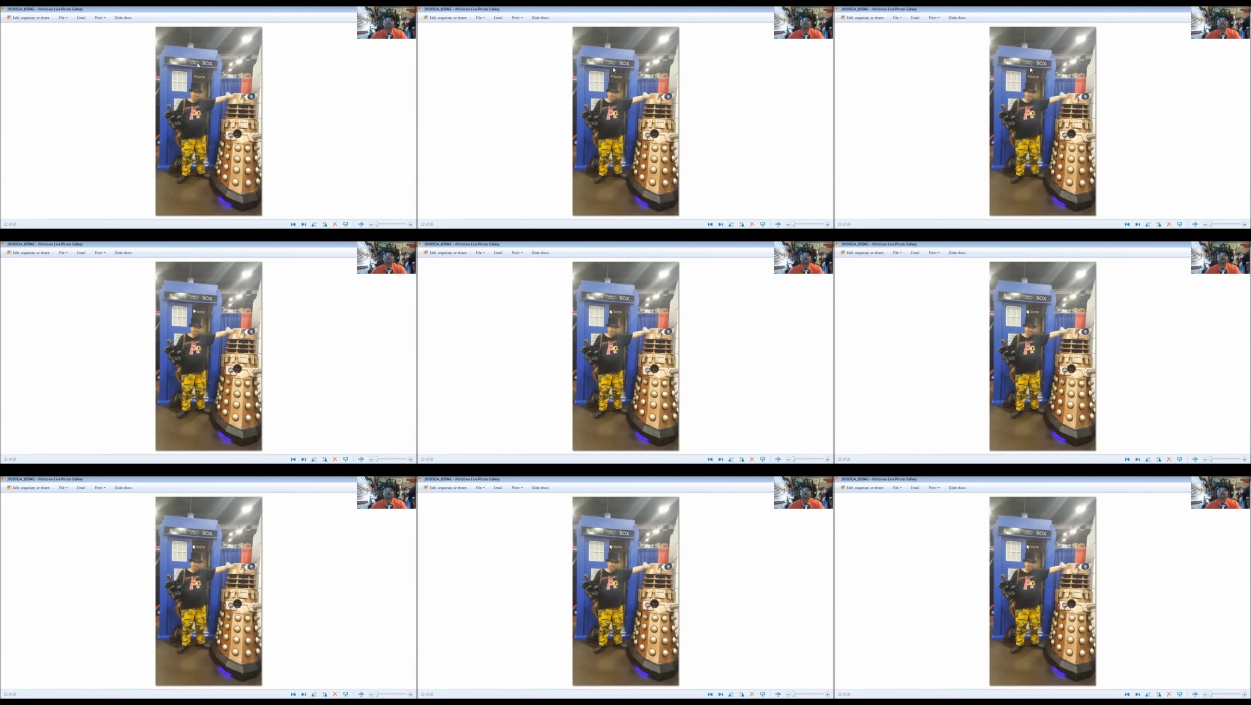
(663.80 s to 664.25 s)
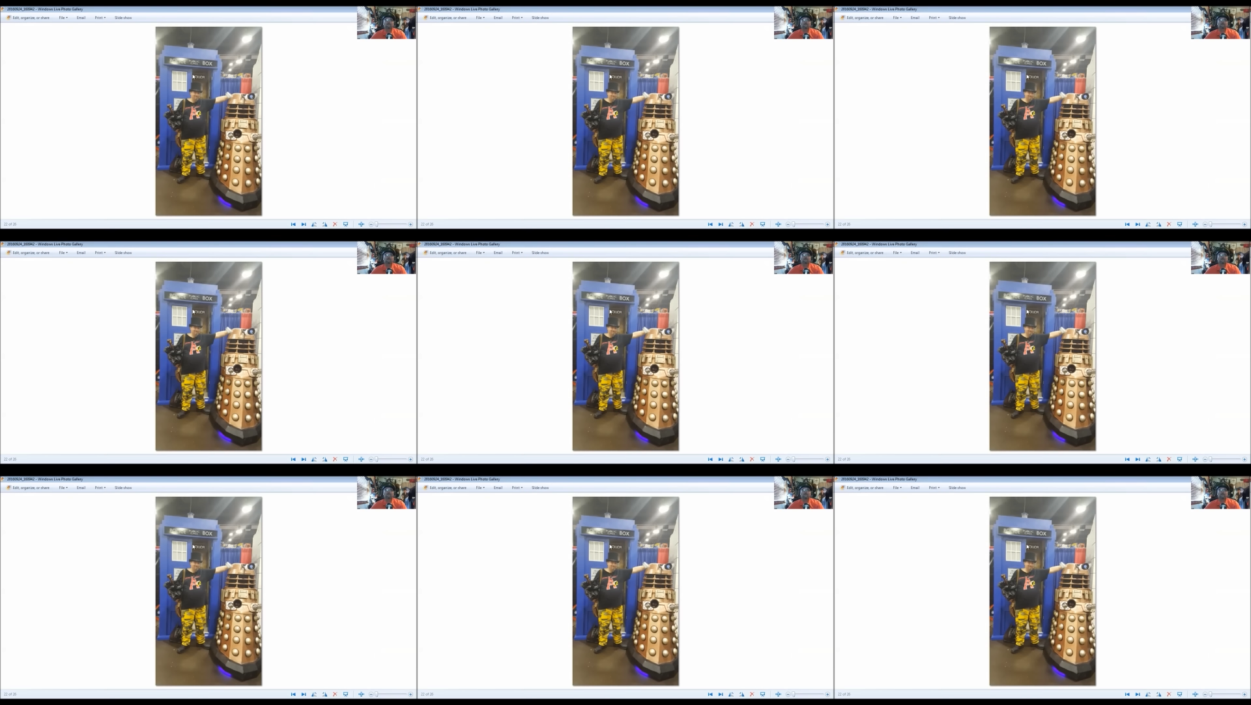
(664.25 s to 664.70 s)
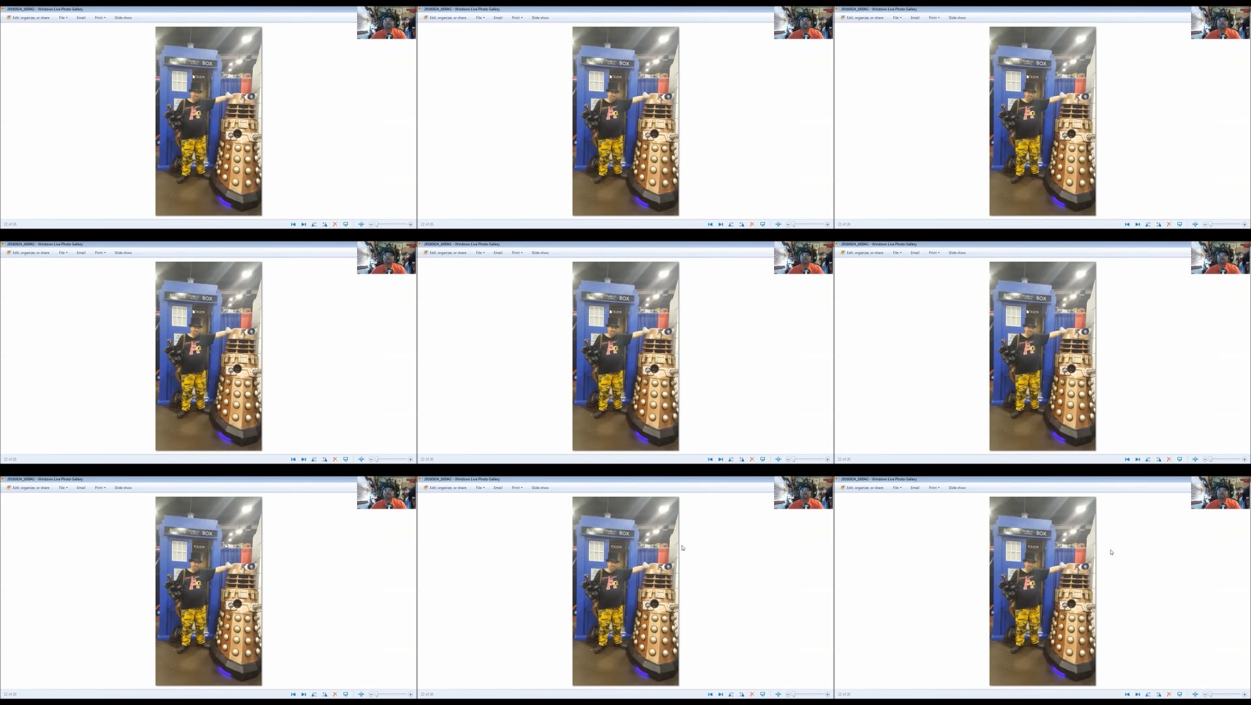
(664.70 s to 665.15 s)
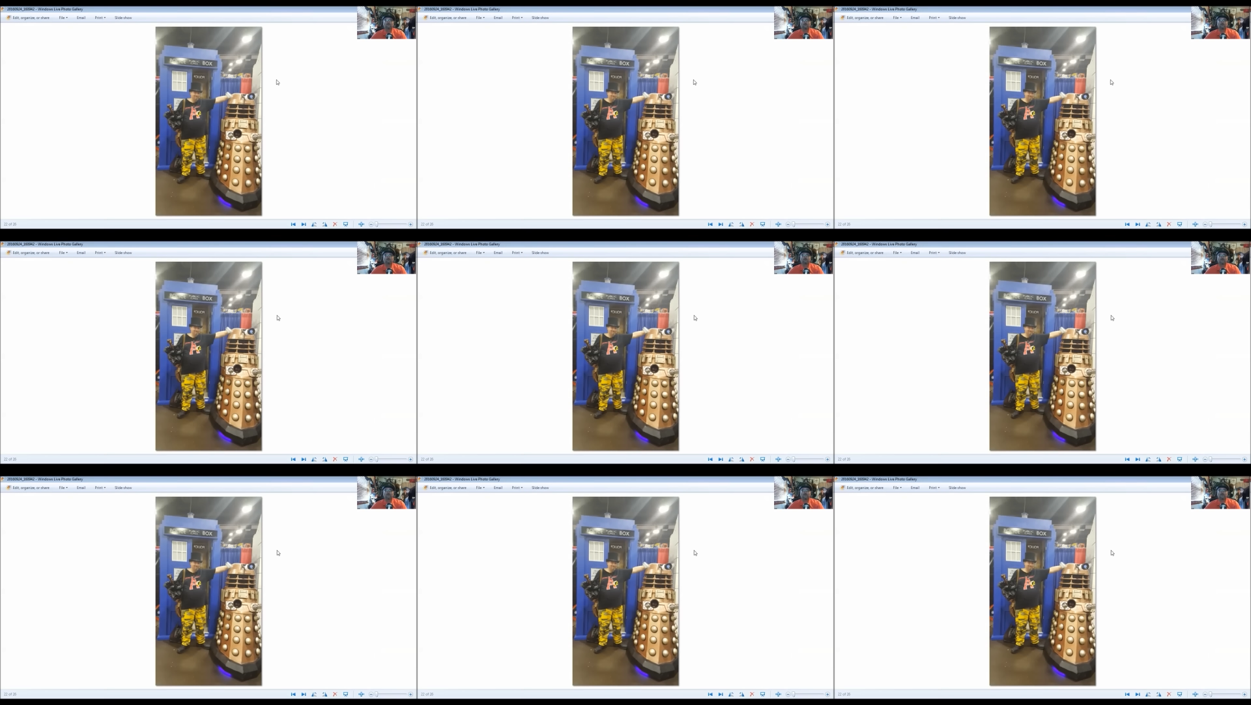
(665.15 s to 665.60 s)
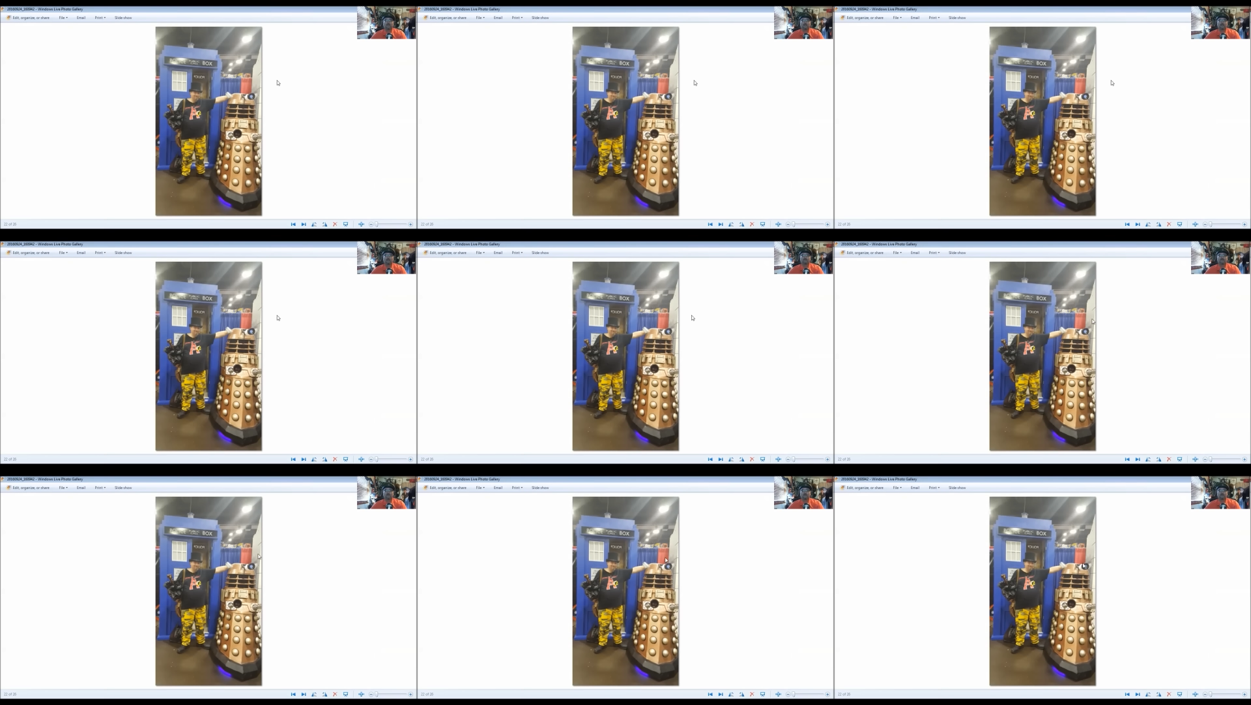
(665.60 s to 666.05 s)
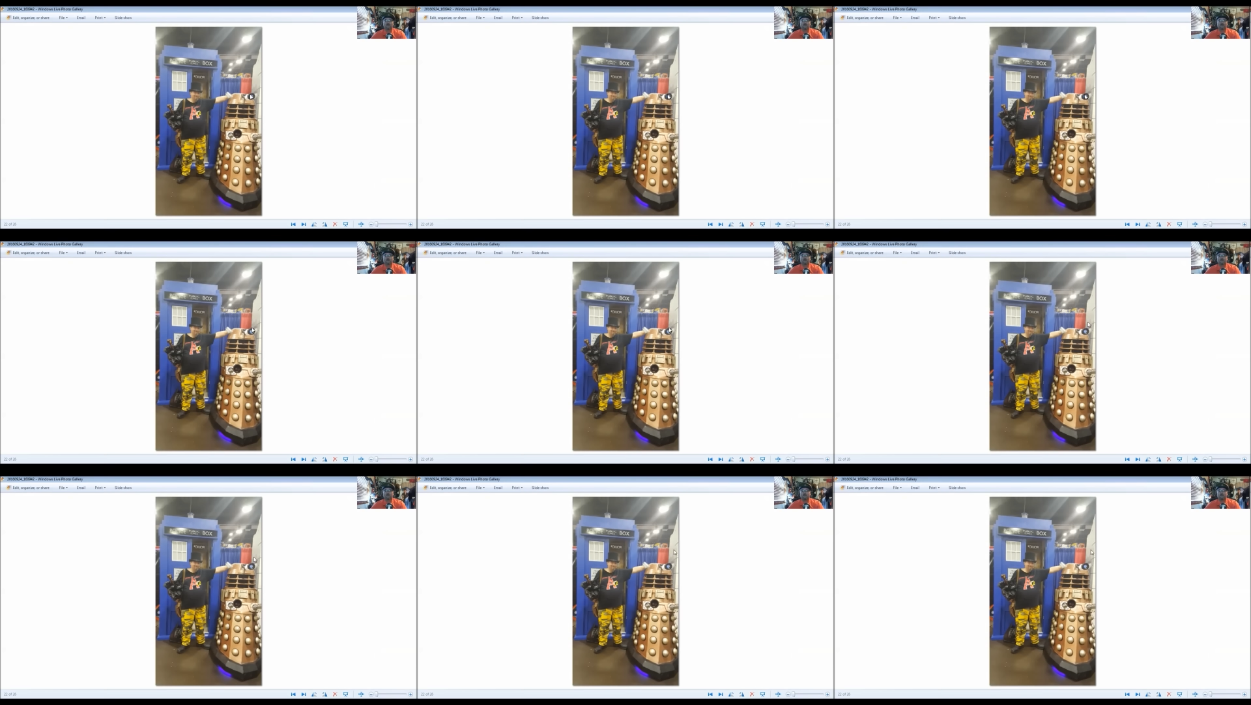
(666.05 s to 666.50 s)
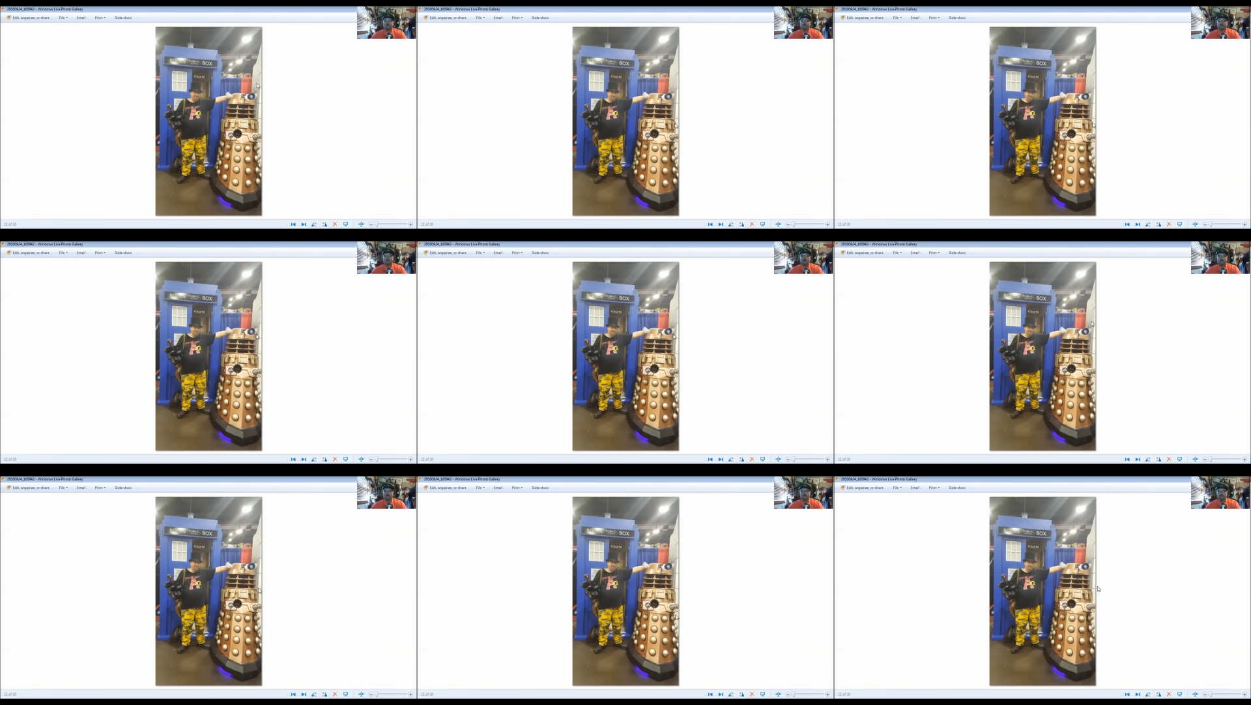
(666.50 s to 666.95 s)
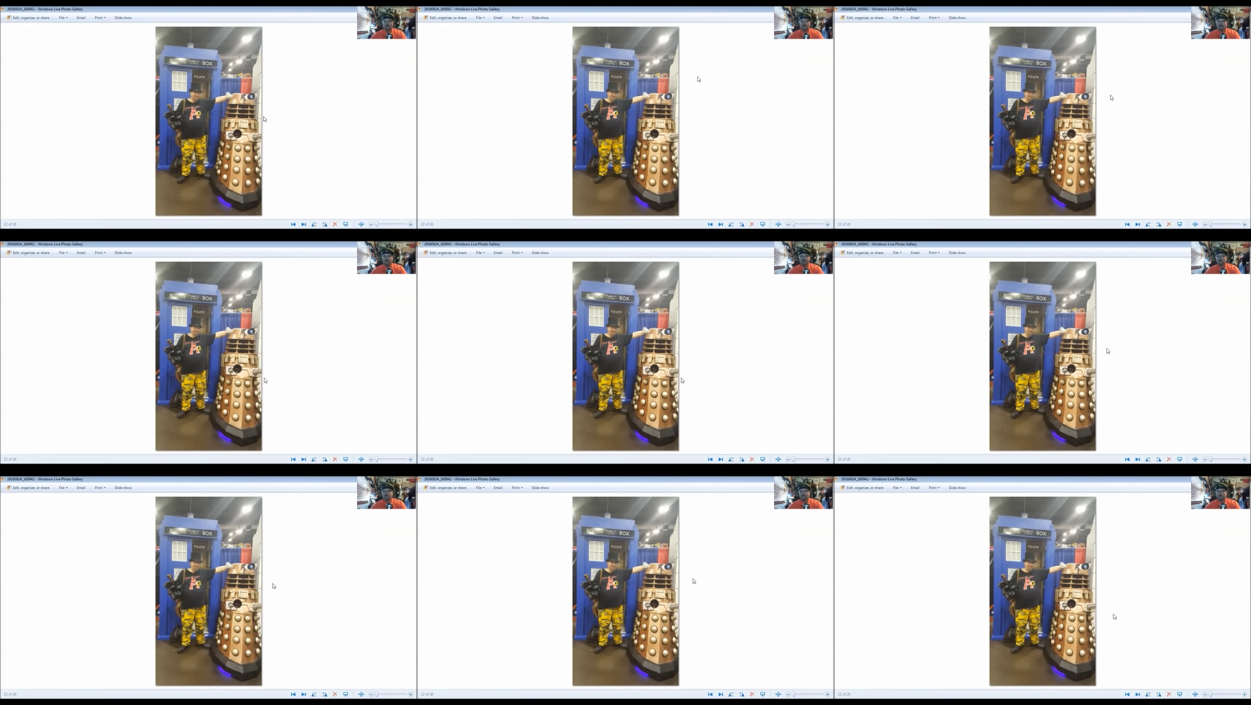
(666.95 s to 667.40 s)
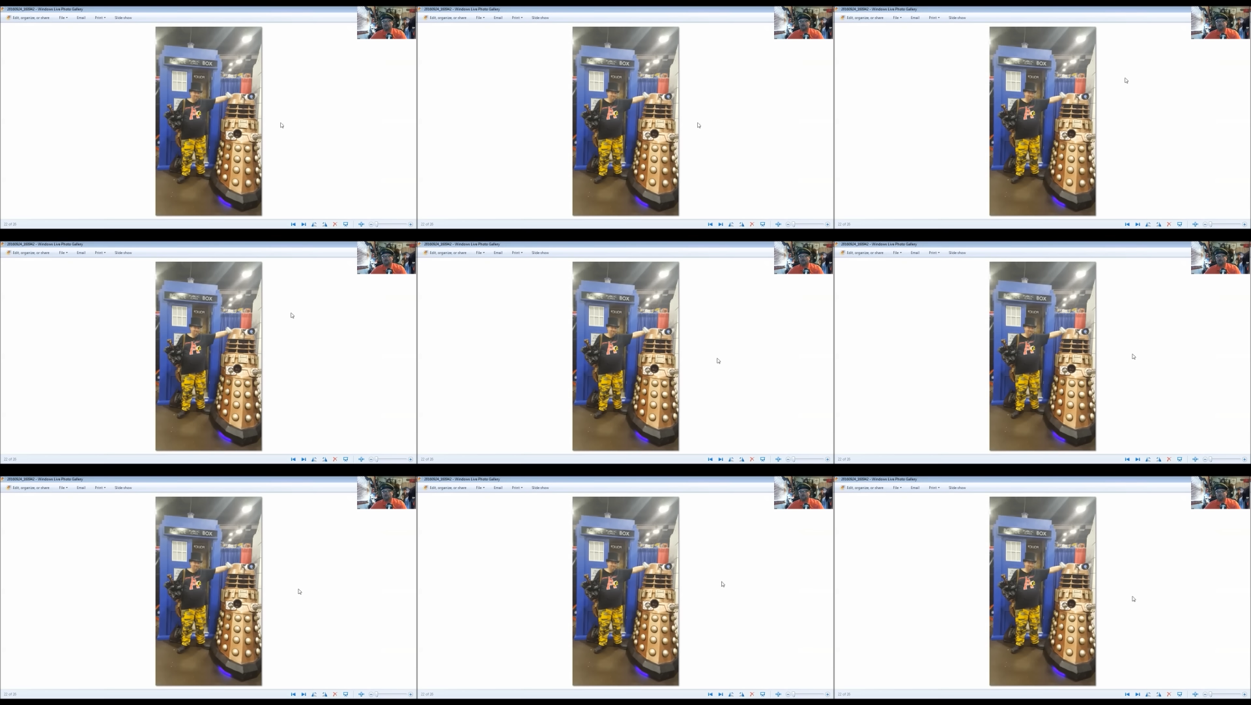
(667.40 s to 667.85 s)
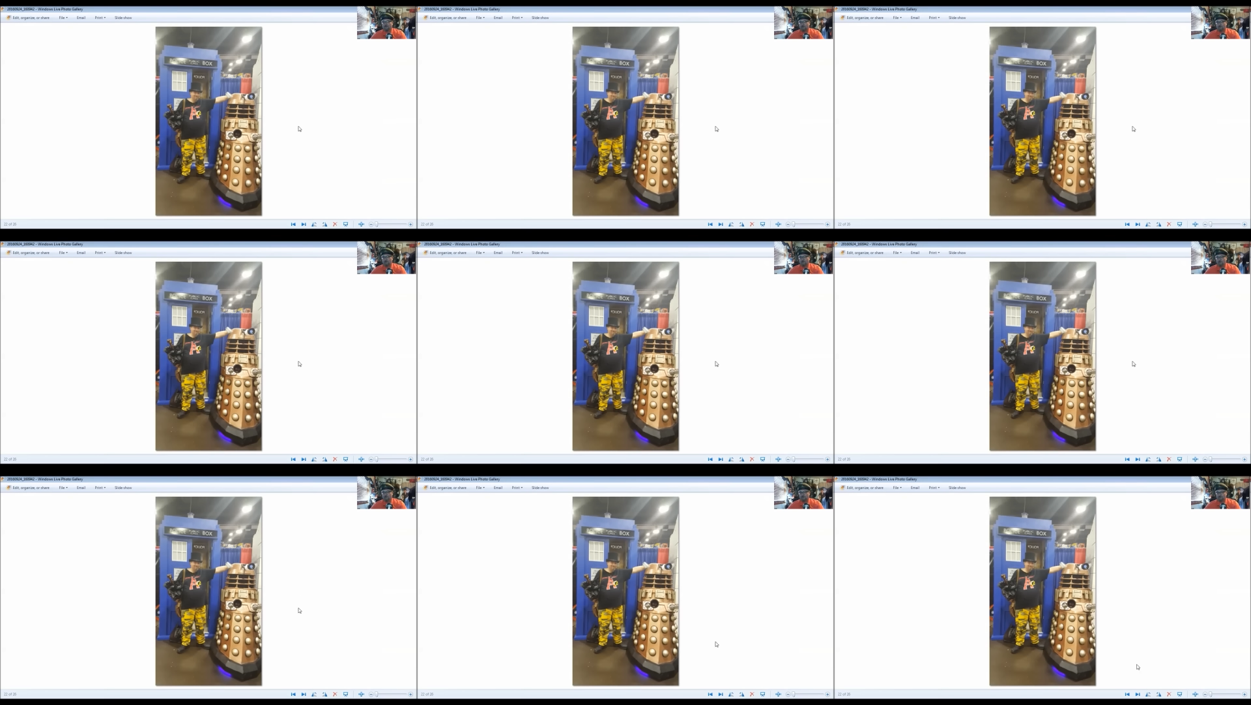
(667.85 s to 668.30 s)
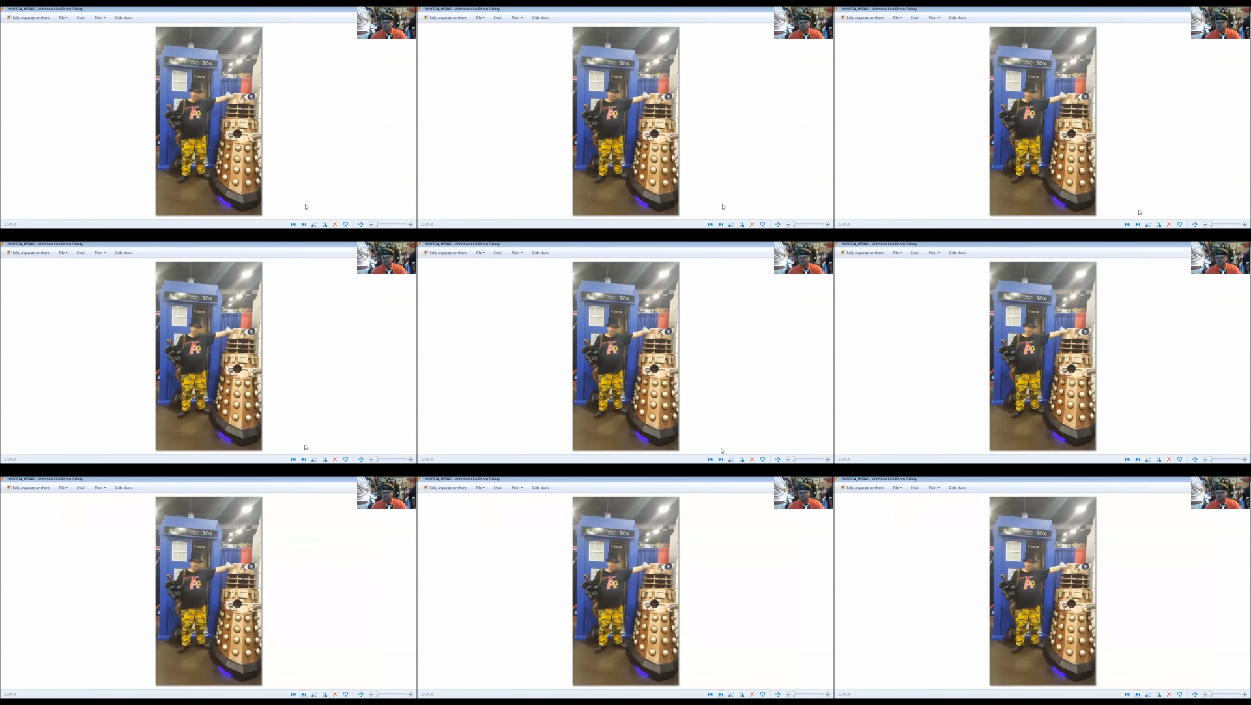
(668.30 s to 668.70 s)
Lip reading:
No face is visible, so there are no lips to read.